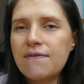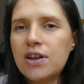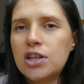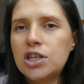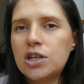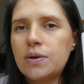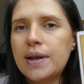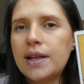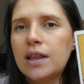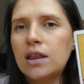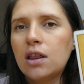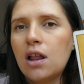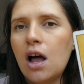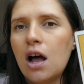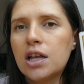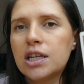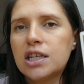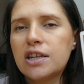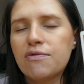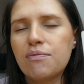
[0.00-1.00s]
They're doing
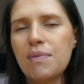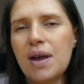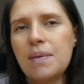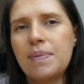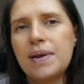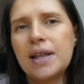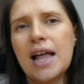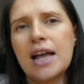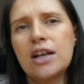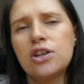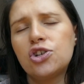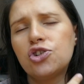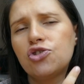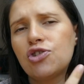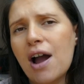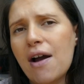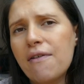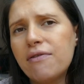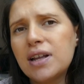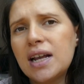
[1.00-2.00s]
lots of maybe like
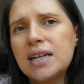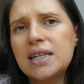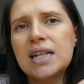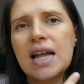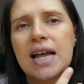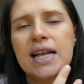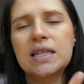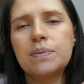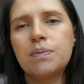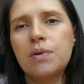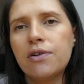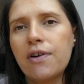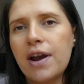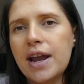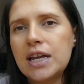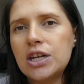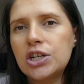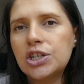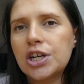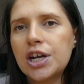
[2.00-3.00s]
traveling and
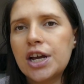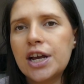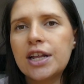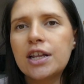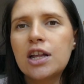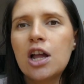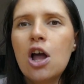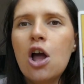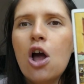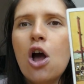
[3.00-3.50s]
exploration.